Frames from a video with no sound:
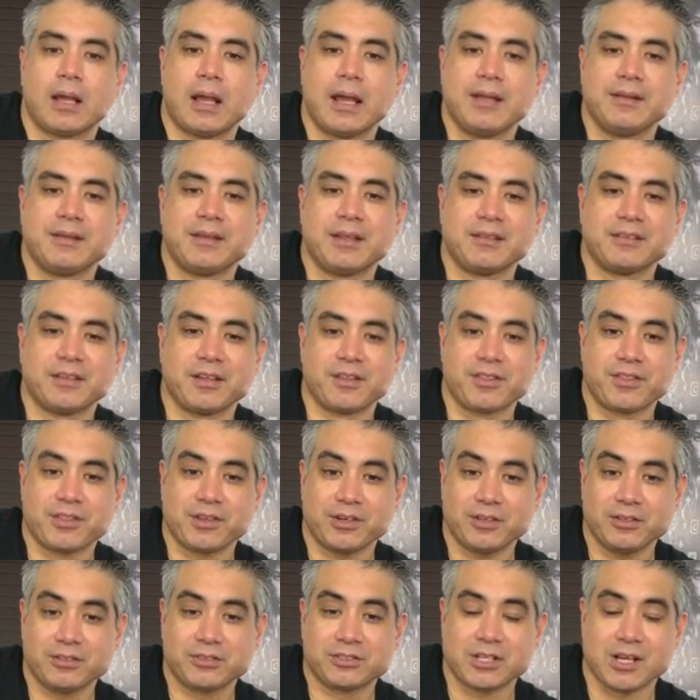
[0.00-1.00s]
And then the
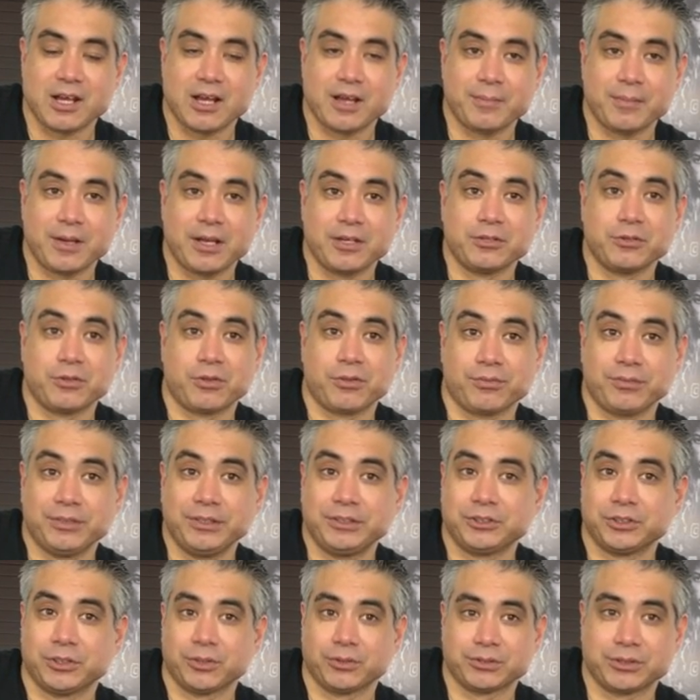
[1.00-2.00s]
third time, I do
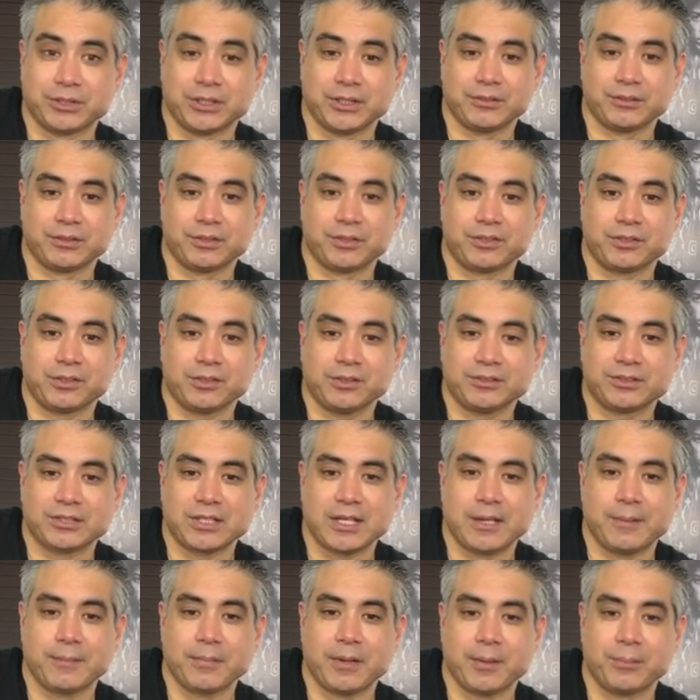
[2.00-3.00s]
3 chokes here. The third
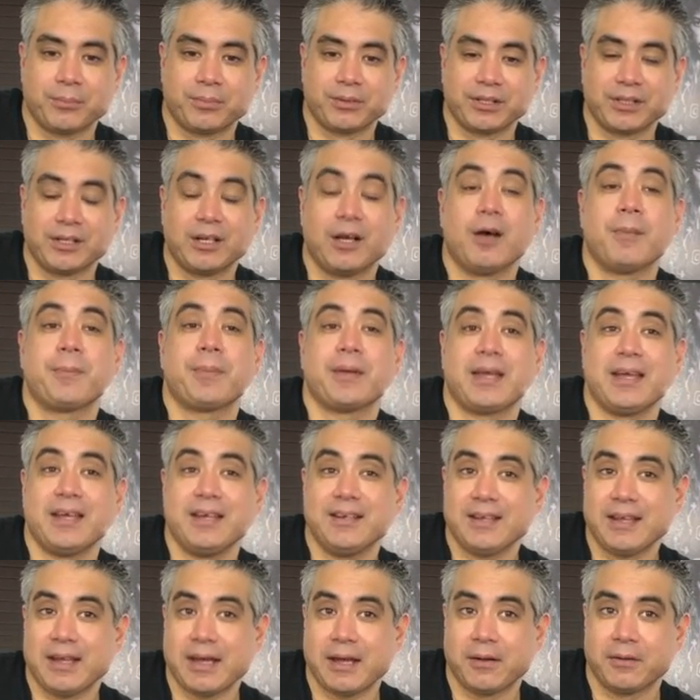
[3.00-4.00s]
time, I bring it up
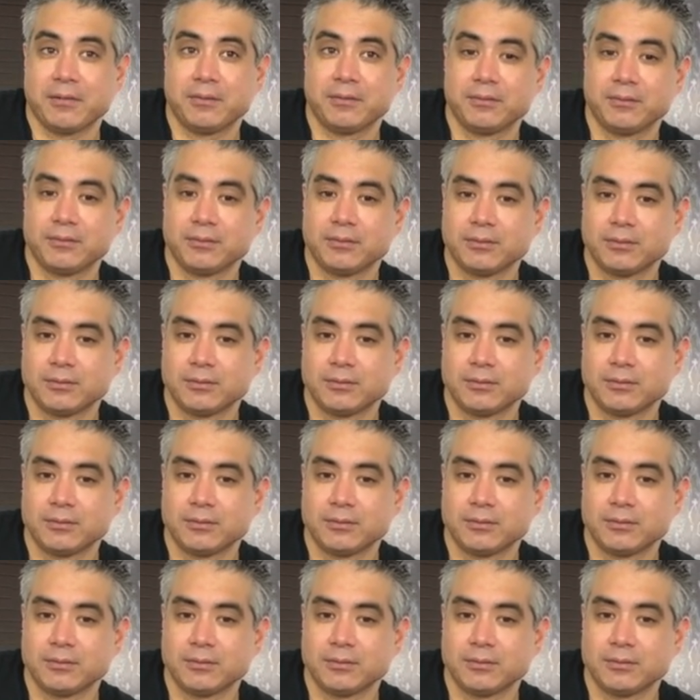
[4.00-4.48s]
and down.